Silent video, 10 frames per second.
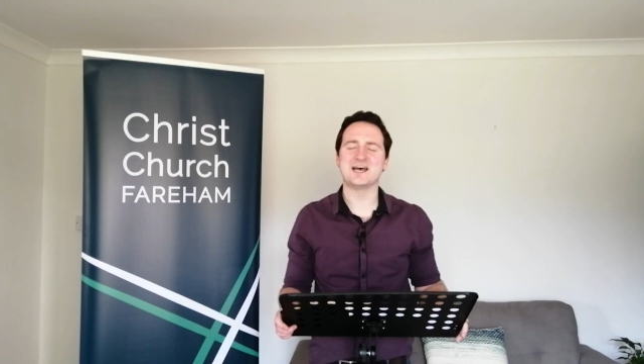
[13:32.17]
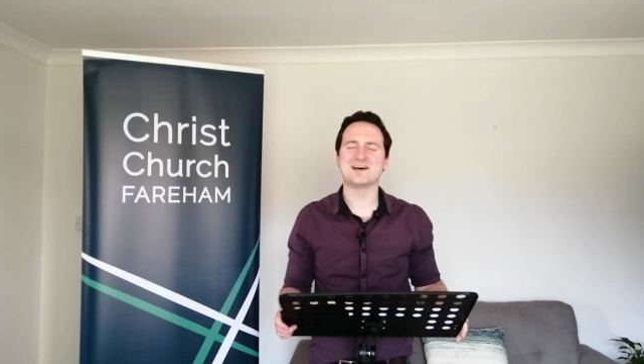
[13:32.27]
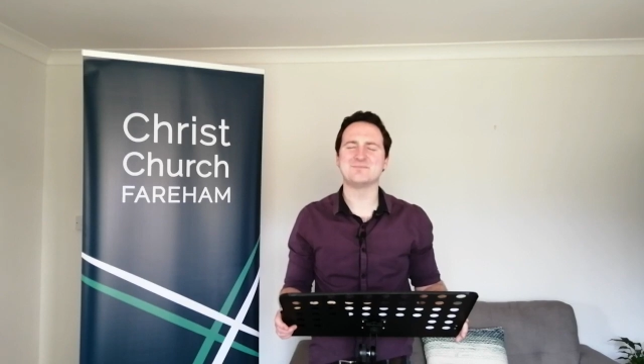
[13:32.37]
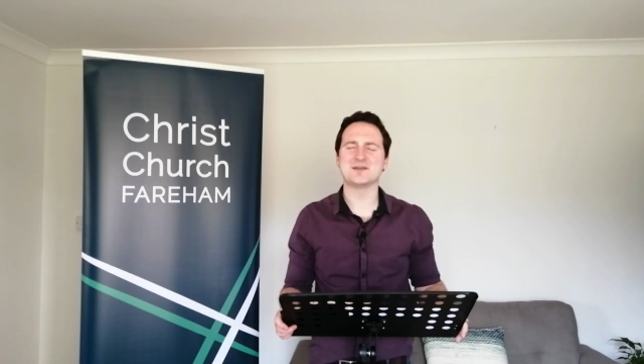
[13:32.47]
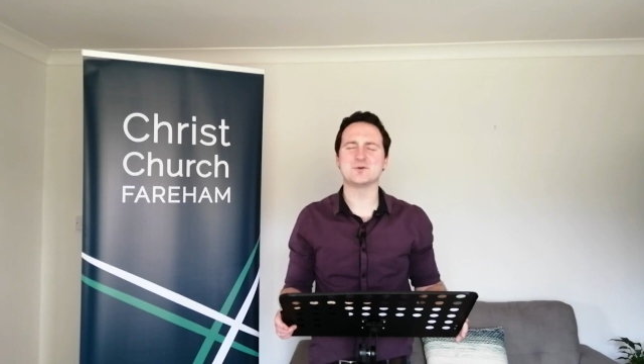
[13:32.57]

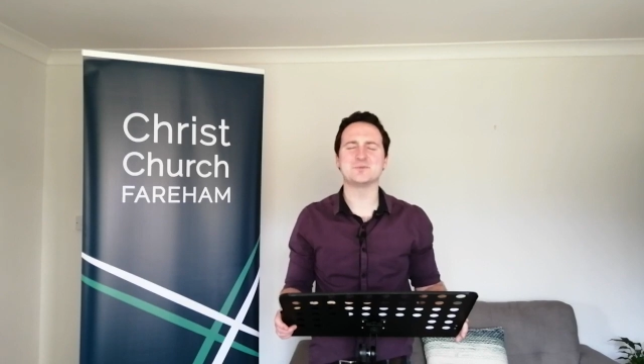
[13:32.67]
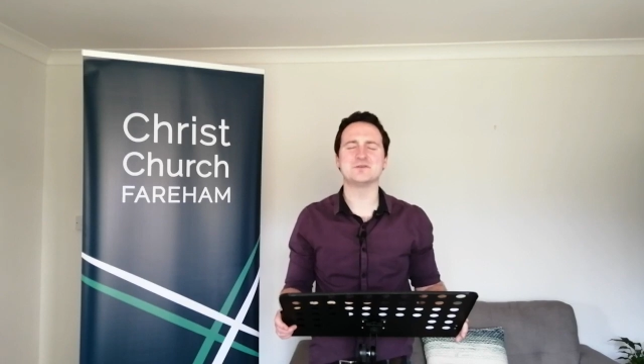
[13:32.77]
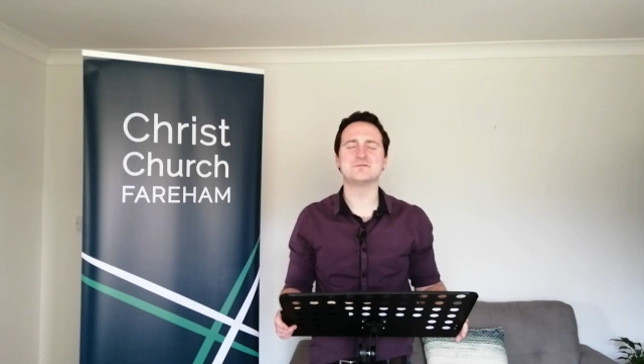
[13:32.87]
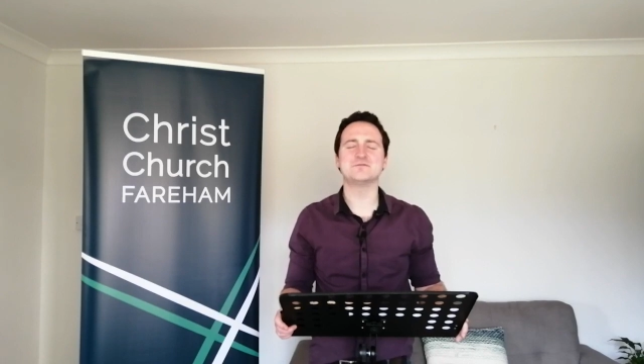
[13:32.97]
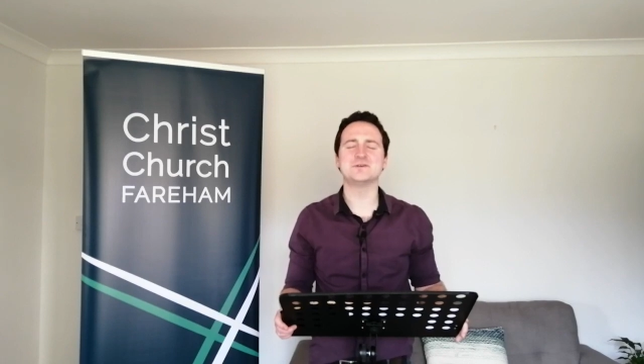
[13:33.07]
and may we be
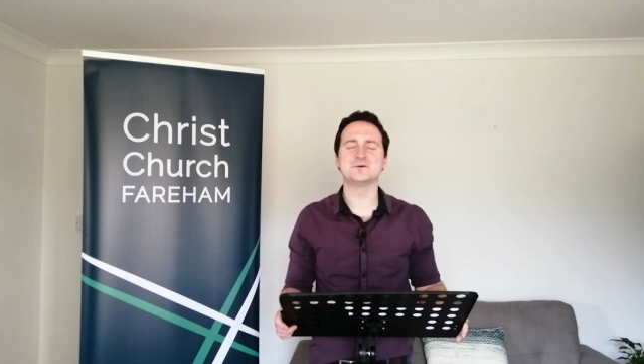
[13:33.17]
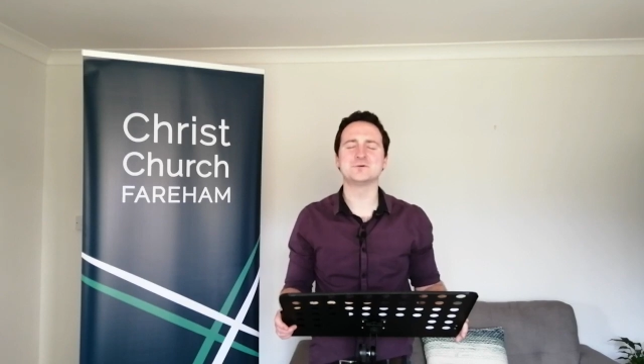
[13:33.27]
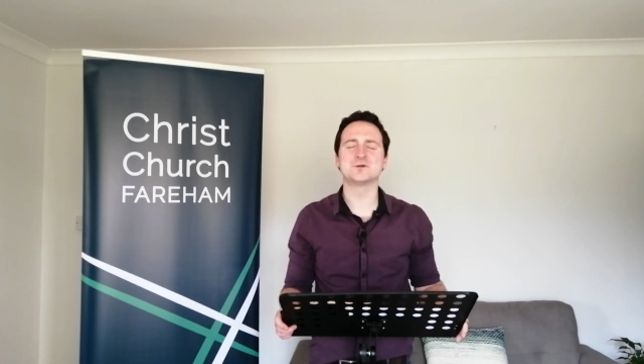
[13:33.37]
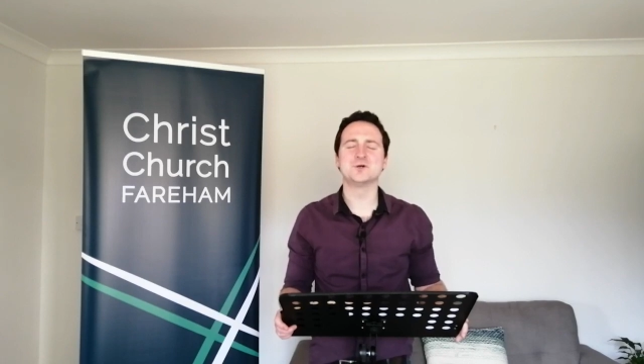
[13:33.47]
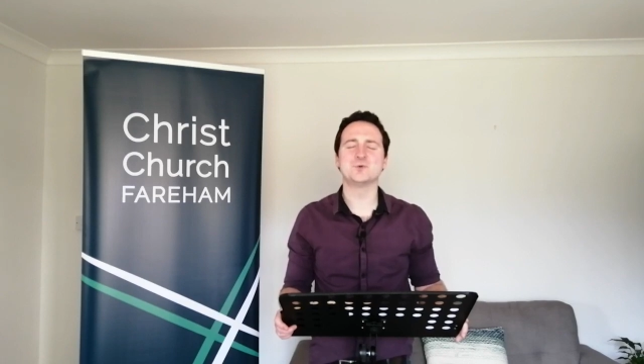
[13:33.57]

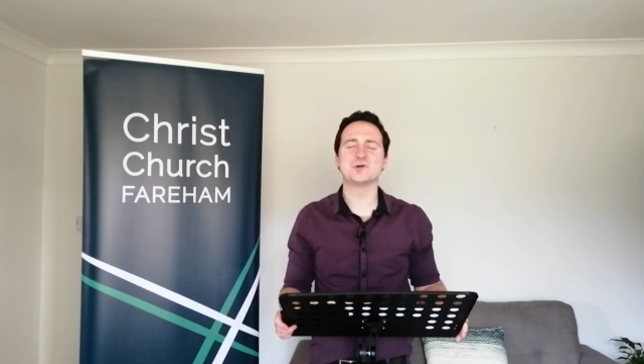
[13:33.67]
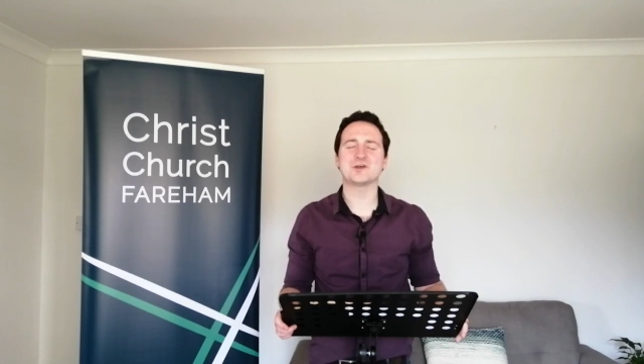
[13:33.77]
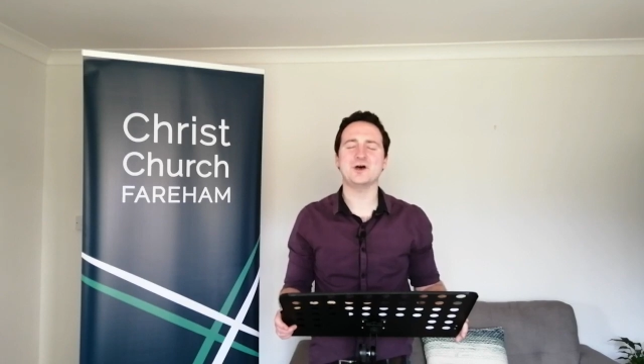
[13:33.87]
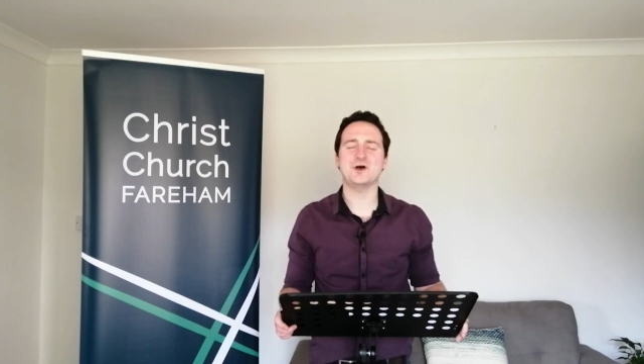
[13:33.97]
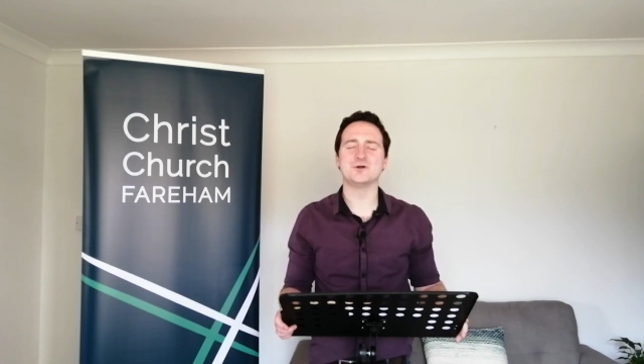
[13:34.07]
filled with
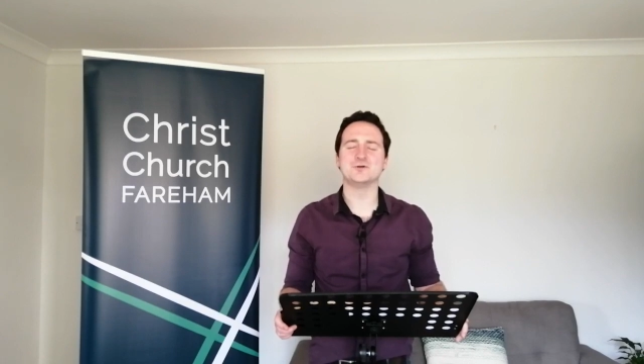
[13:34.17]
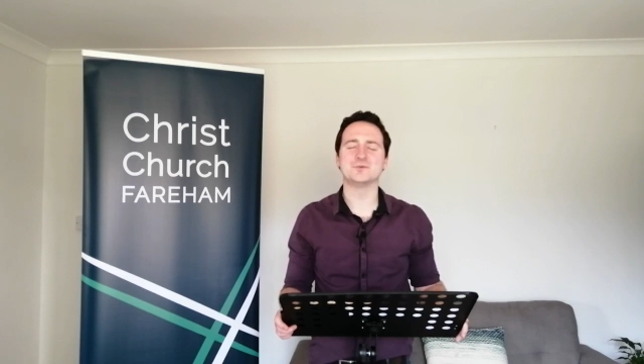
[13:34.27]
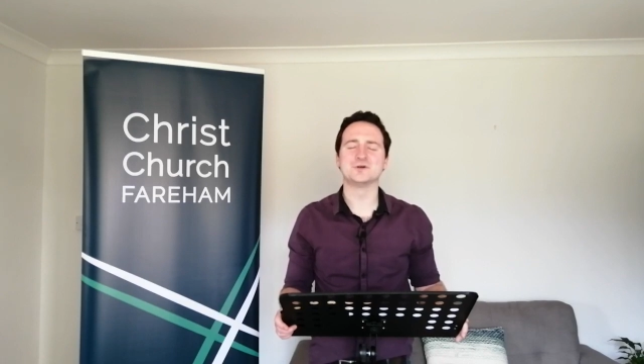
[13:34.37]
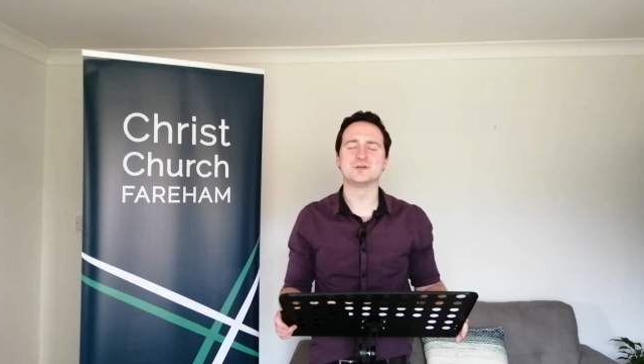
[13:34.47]
hope